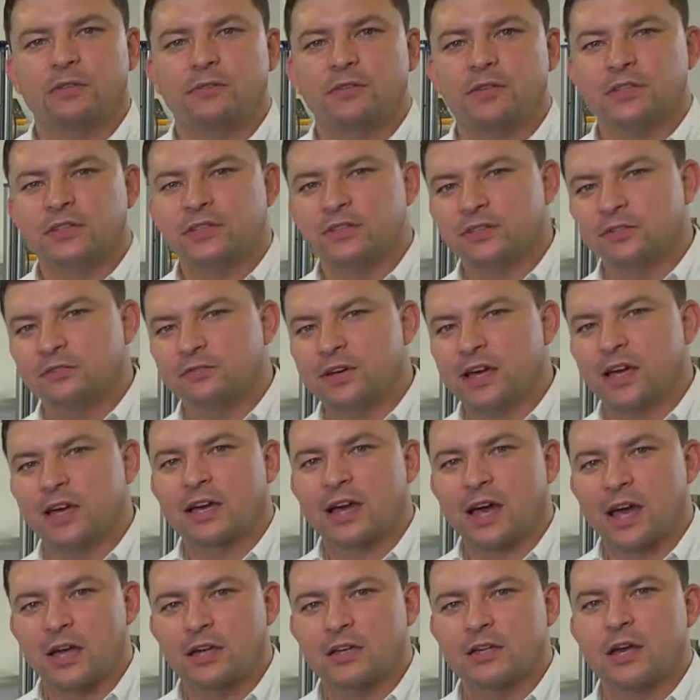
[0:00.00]
of the Sylvac
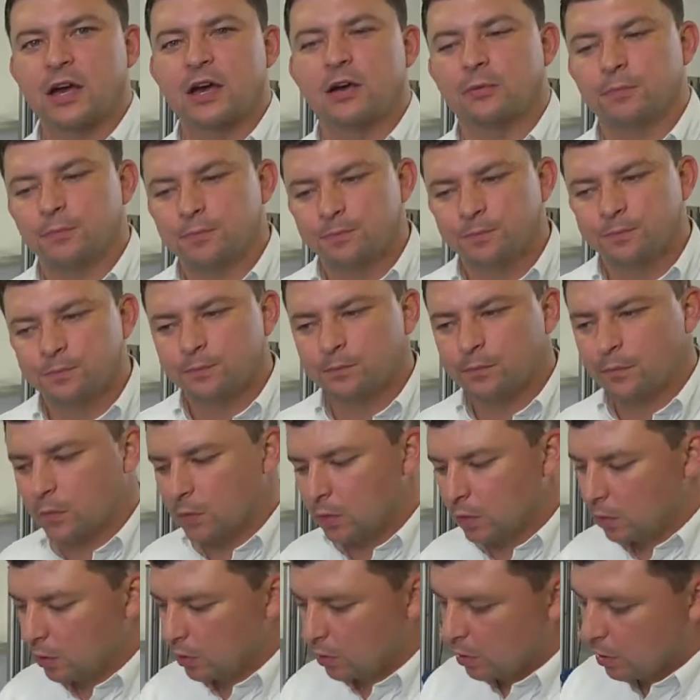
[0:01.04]
high cap.
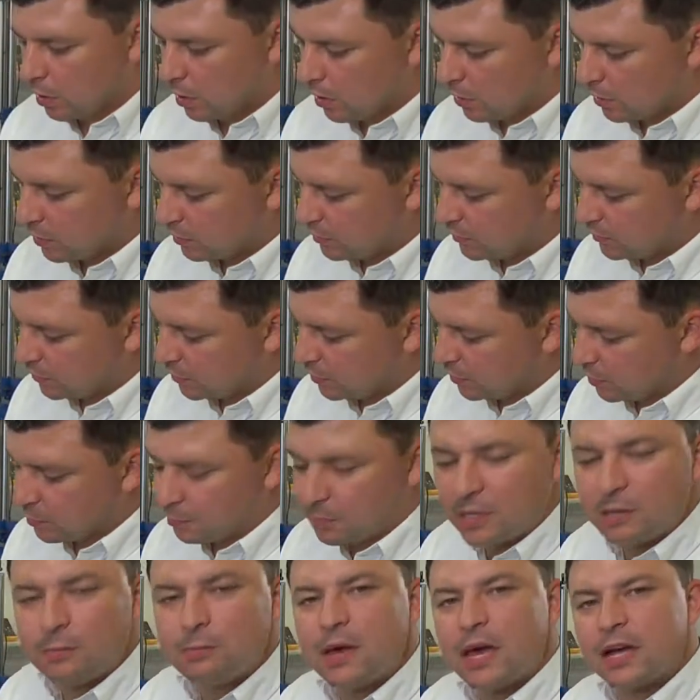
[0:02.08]
The
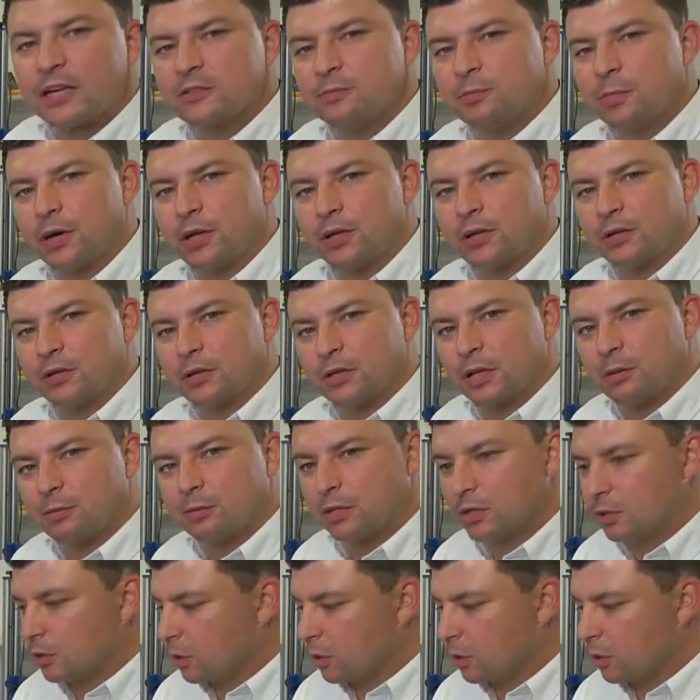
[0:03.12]
min-max button can be